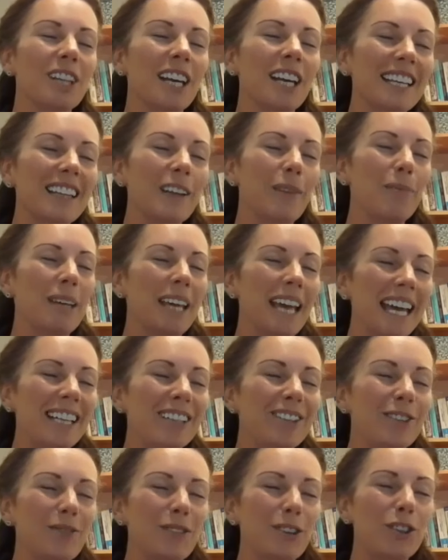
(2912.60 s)
the
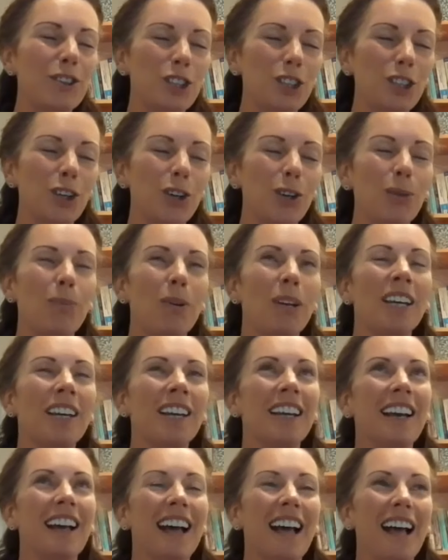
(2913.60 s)
pH of the tube,
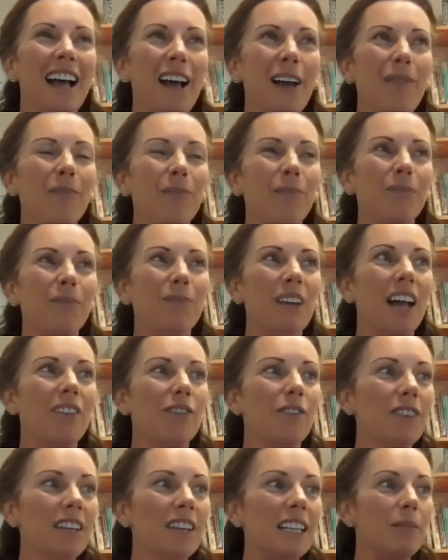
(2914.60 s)
and
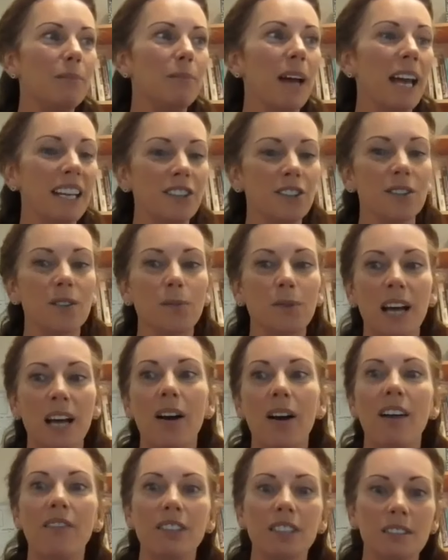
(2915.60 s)
feeding patients
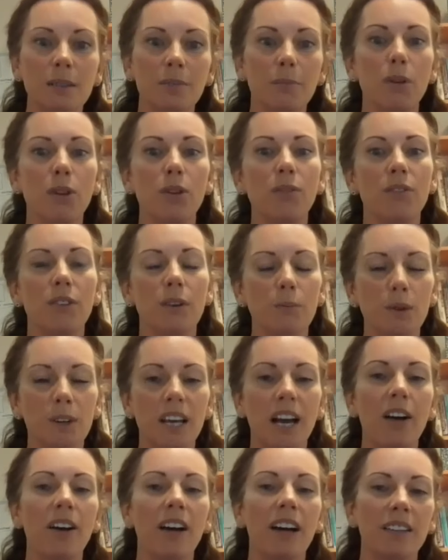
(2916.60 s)
without having to move them,
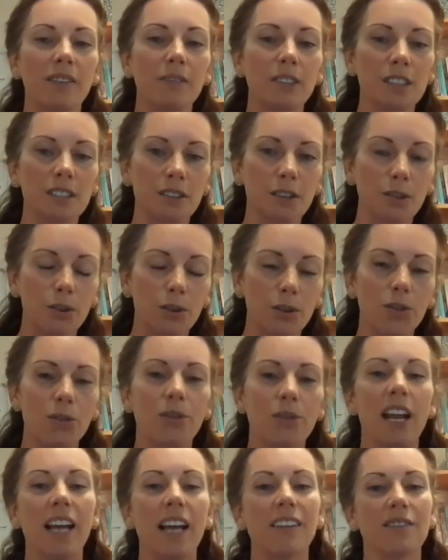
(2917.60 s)
without having to
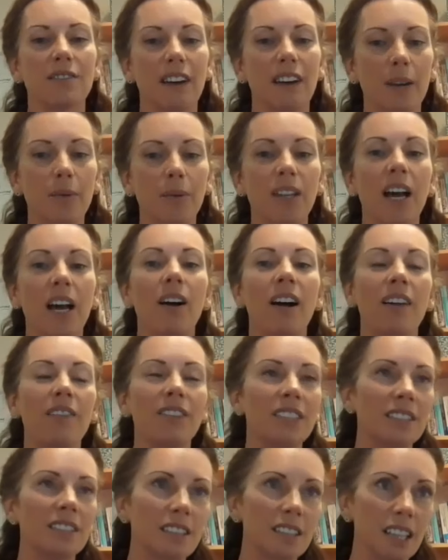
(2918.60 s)
order an x-ray, without
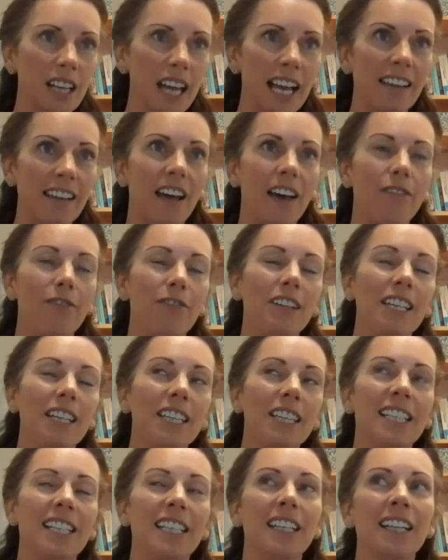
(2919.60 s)
having to delay their
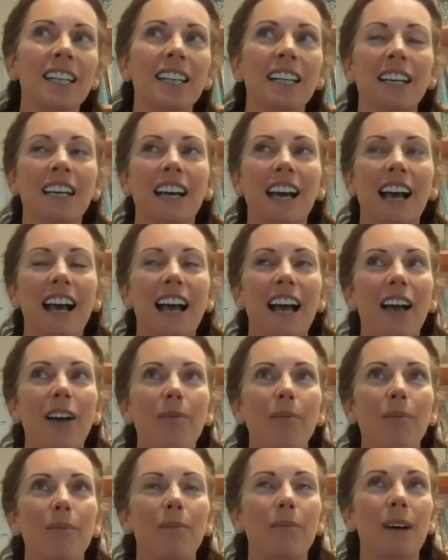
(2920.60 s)
feeding.
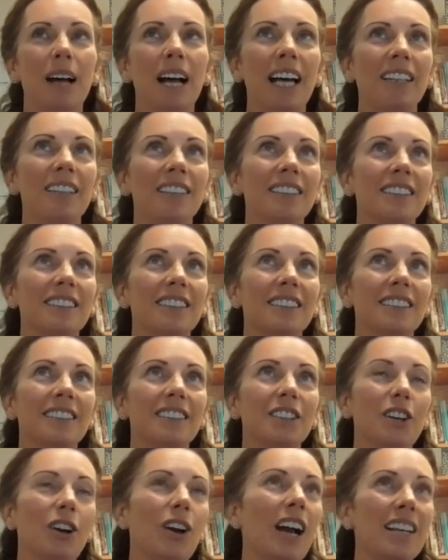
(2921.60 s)
And
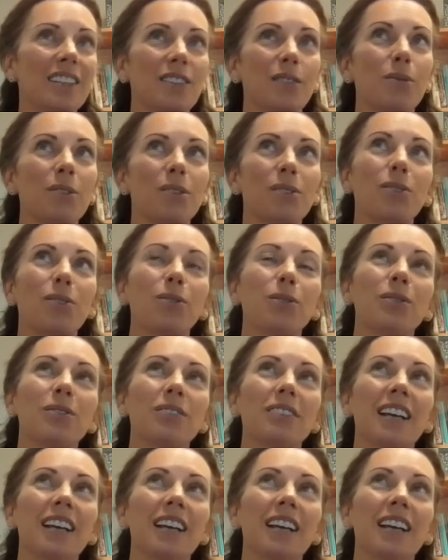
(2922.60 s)
you know, as a result,